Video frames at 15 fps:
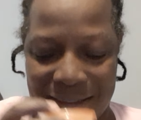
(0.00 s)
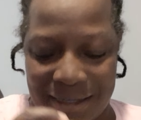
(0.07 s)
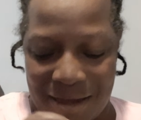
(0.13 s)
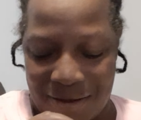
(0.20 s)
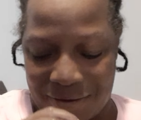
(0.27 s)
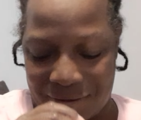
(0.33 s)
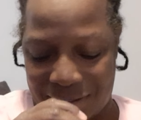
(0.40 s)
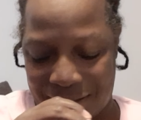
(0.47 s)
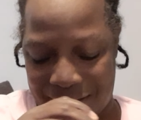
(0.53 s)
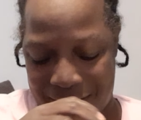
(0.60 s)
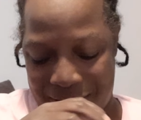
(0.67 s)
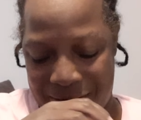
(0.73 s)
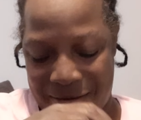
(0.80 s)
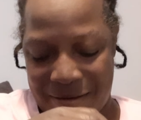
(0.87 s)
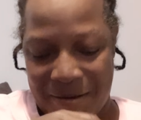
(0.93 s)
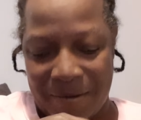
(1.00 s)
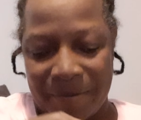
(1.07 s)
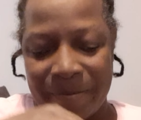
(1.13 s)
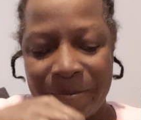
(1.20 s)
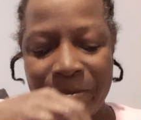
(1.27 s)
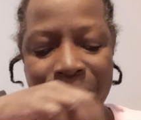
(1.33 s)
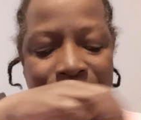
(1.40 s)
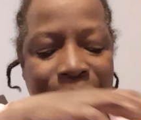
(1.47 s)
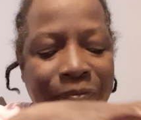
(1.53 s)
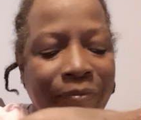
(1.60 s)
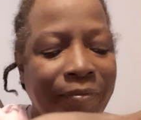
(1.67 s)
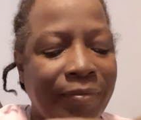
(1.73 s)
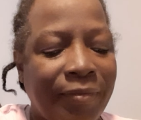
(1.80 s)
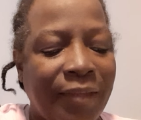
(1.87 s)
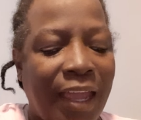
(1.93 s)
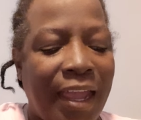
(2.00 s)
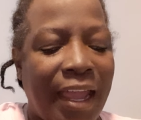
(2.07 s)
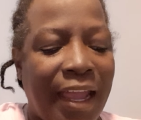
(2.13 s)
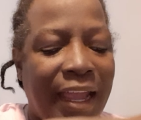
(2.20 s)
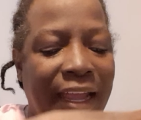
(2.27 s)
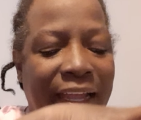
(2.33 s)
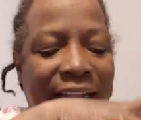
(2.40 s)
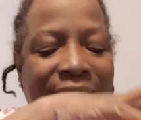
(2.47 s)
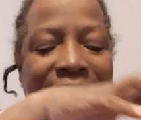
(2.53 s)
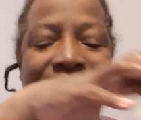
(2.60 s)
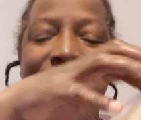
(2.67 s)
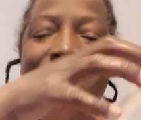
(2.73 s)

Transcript: sauce. And